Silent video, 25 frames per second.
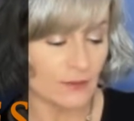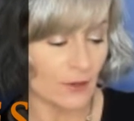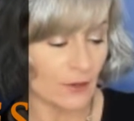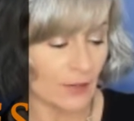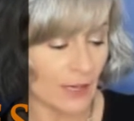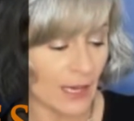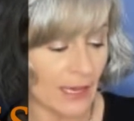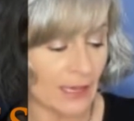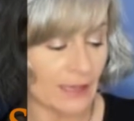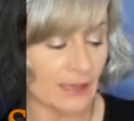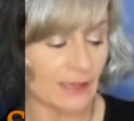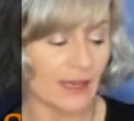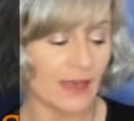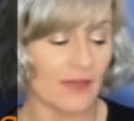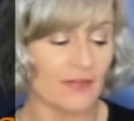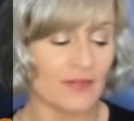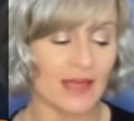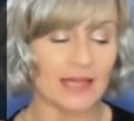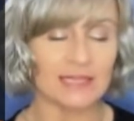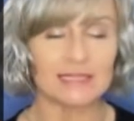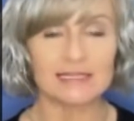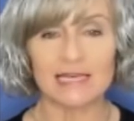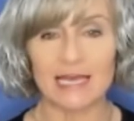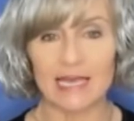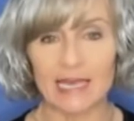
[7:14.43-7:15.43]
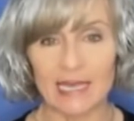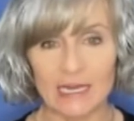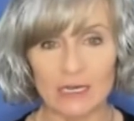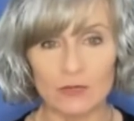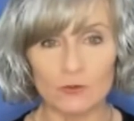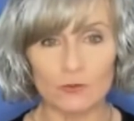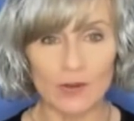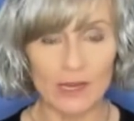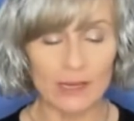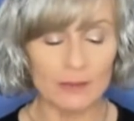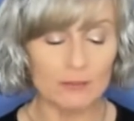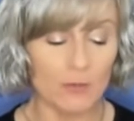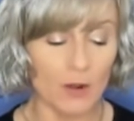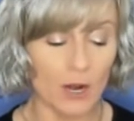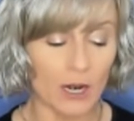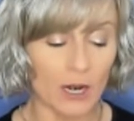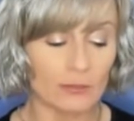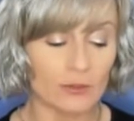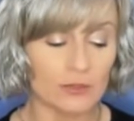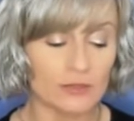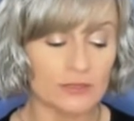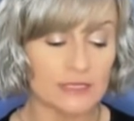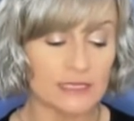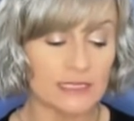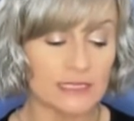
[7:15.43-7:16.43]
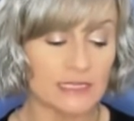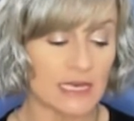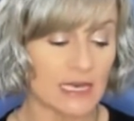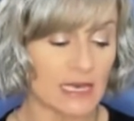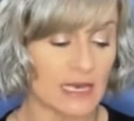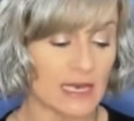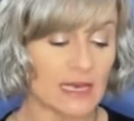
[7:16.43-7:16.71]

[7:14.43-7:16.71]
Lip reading: Okay, again, that's 8 red marbles,